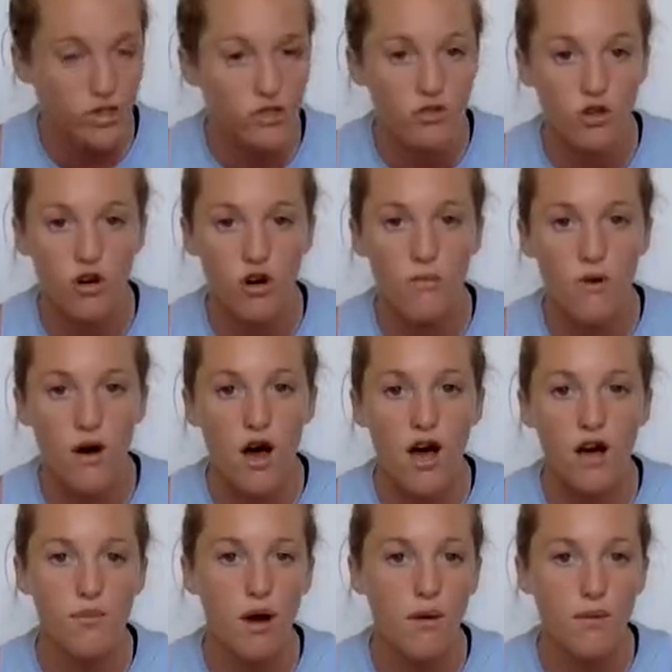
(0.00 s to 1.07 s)
You can draw a
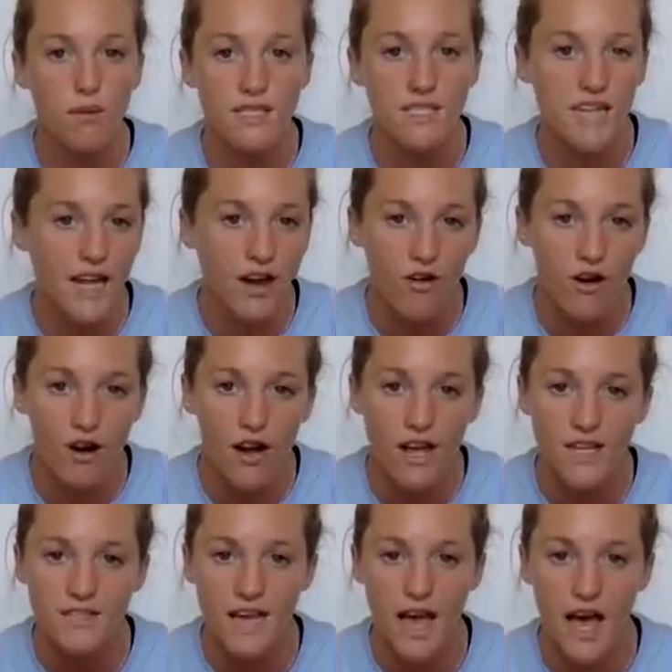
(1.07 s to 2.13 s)
mark, pop a sticker on
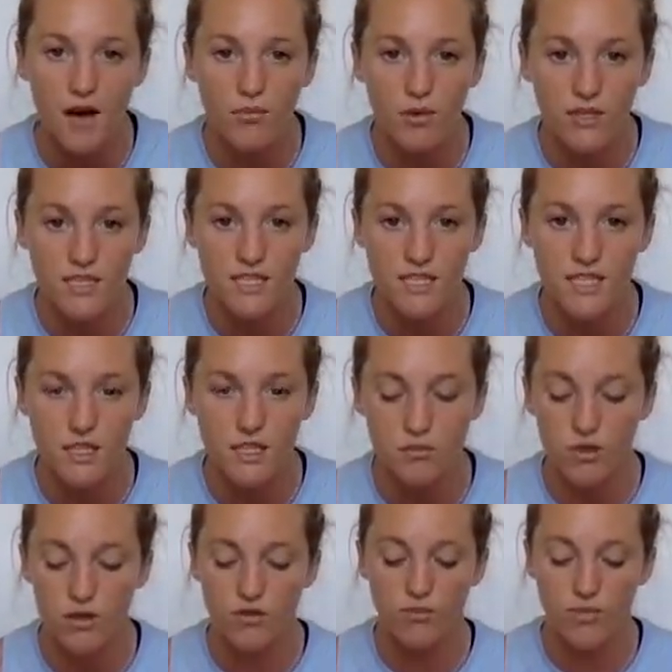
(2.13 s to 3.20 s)
it to help you see your
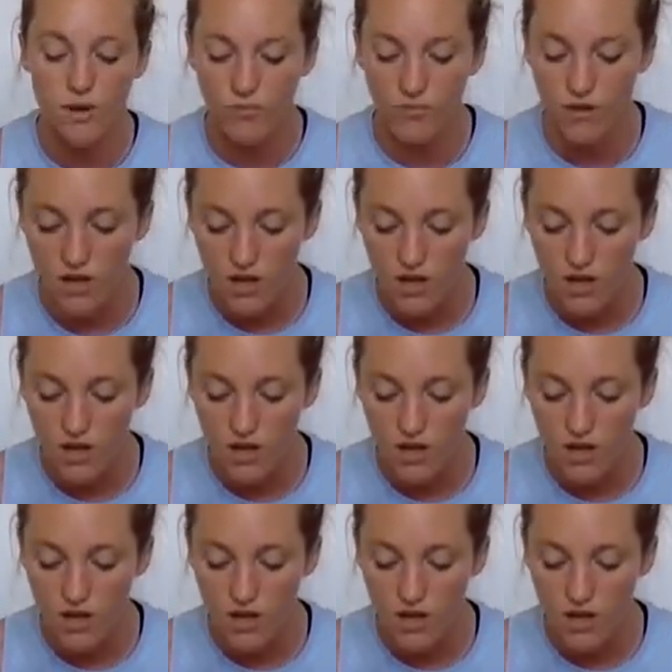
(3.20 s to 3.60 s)
movement.